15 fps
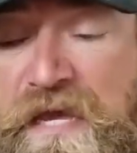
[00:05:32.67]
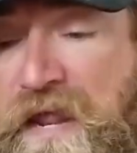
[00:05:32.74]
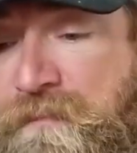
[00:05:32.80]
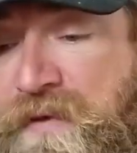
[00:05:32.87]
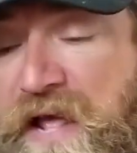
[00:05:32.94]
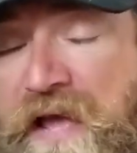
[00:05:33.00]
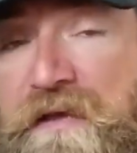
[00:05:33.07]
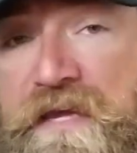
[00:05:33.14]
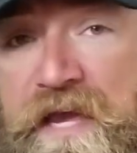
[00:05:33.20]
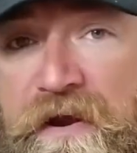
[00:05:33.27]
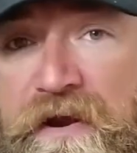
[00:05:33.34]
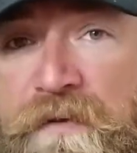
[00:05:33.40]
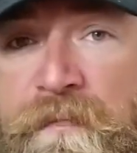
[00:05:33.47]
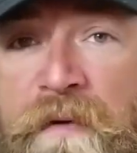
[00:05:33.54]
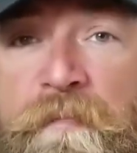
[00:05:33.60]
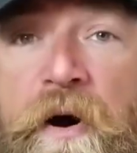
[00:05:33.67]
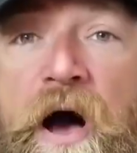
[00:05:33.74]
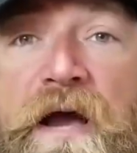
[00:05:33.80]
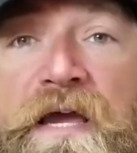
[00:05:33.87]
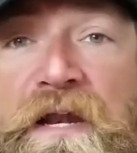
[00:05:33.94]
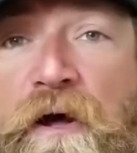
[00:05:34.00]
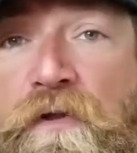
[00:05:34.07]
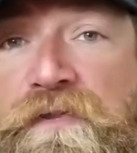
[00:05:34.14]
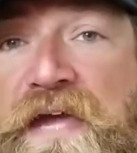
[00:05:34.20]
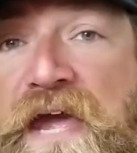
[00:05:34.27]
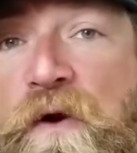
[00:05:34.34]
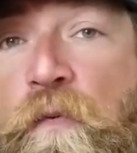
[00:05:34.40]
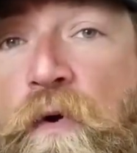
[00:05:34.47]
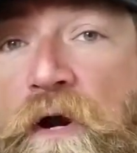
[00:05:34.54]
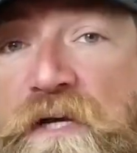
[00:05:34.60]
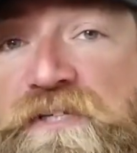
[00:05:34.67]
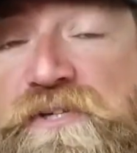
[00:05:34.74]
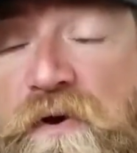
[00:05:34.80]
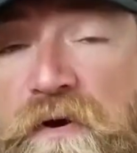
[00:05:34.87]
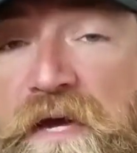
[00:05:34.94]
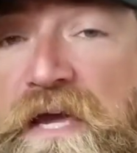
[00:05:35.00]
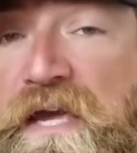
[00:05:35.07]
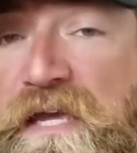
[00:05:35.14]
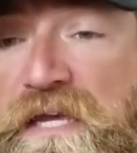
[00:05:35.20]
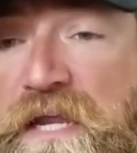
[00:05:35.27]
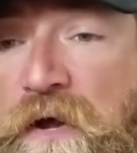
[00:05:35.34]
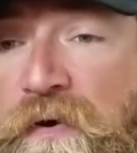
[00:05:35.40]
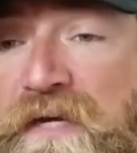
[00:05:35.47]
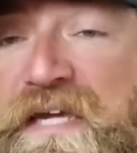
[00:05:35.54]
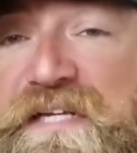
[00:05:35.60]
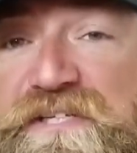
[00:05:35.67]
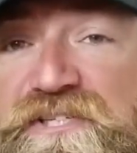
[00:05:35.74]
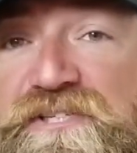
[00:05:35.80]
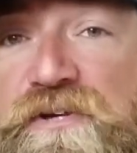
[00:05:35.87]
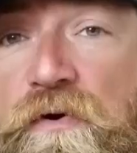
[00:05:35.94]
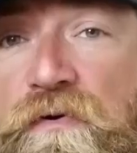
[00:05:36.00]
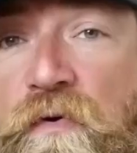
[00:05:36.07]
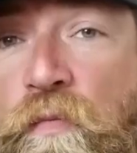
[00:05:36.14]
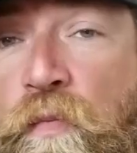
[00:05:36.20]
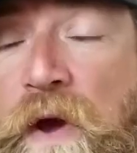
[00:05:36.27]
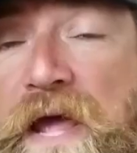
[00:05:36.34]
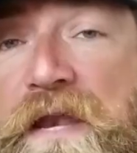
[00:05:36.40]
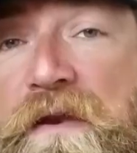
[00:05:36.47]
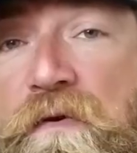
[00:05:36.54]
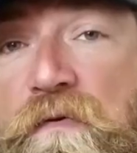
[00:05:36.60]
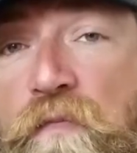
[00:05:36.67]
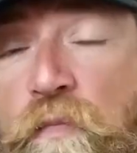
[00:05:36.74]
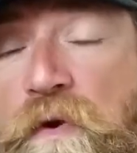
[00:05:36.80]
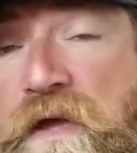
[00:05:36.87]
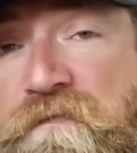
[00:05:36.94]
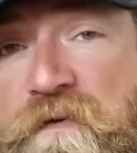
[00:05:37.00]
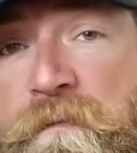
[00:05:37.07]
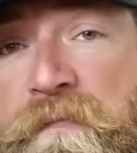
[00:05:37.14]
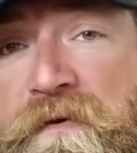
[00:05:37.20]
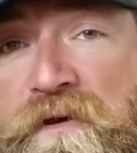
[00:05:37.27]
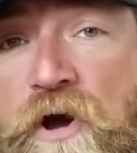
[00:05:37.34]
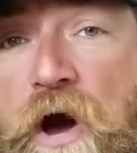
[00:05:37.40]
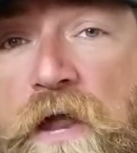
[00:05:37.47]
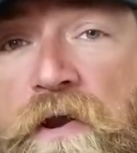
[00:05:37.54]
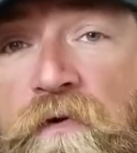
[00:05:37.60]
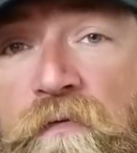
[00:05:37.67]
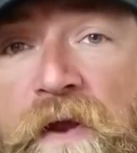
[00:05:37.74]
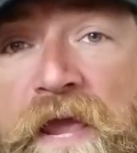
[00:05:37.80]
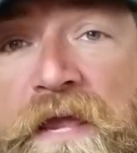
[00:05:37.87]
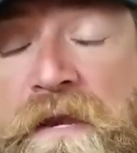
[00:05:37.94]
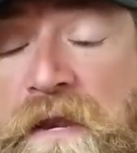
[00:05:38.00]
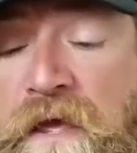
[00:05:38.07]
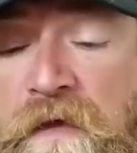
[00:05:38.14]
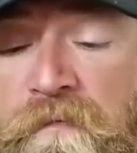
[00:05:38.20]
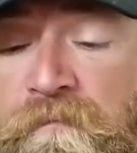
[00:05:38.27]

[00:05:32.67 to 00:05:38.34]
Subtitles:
I mean, I carry it in my pocket all day at work, so, you know, it gets soaking wet if I'm caught in the rain.